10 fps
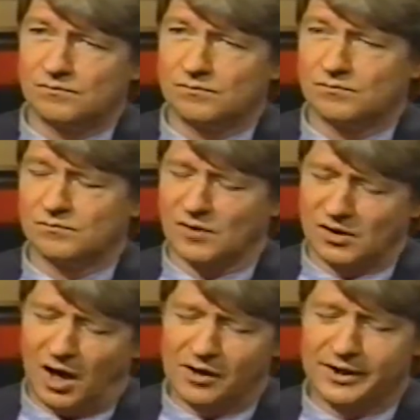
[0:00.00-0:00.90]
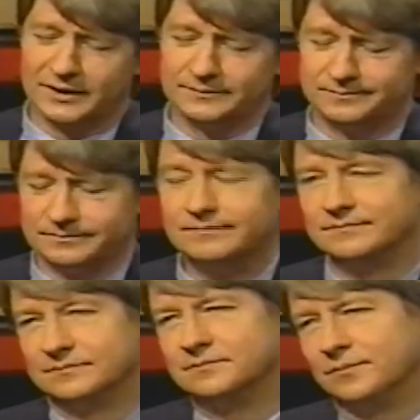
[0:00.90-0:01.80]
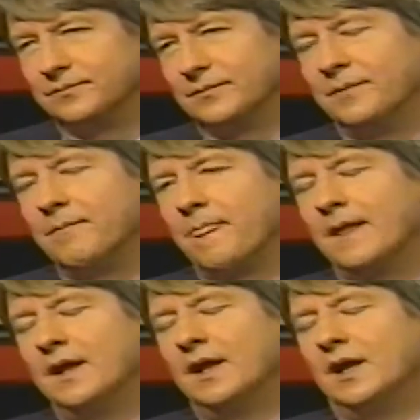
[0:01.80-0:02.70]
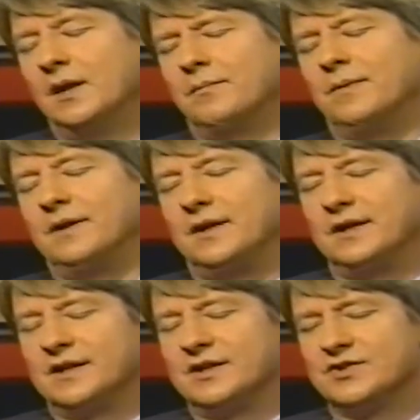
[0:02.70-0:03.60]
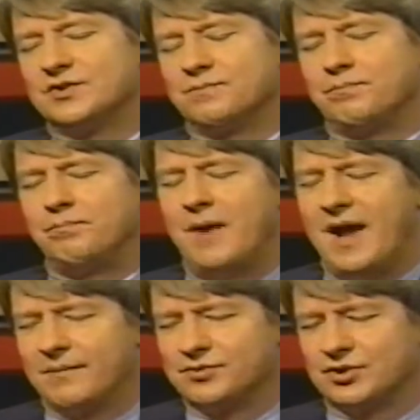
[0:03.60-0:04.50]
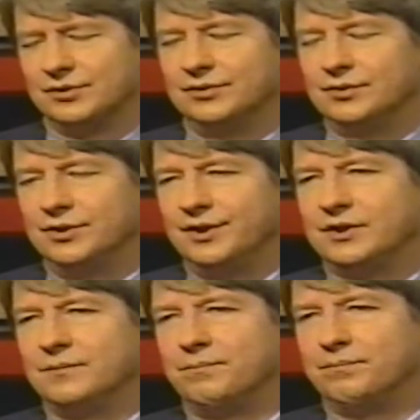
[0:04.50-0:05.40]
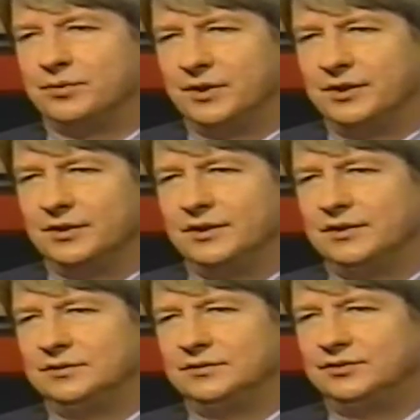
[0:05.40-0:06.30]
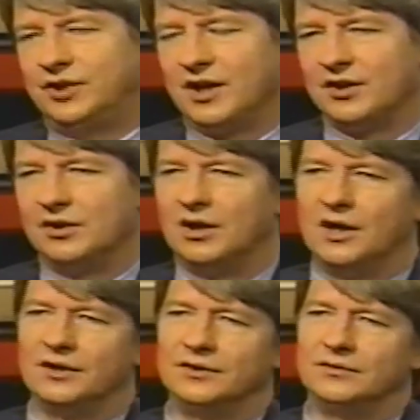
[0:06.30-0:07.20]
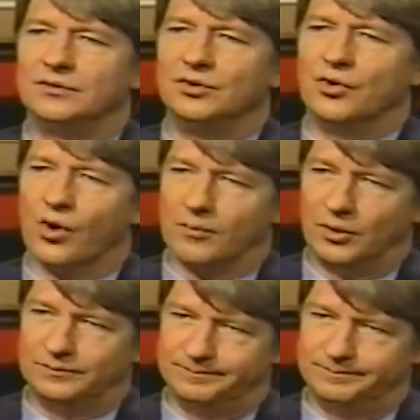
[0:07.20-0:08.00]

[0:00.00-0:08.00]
but there were some good ones. Yeah, Harding was not a great president. It is absolutely, completely, dead on normal.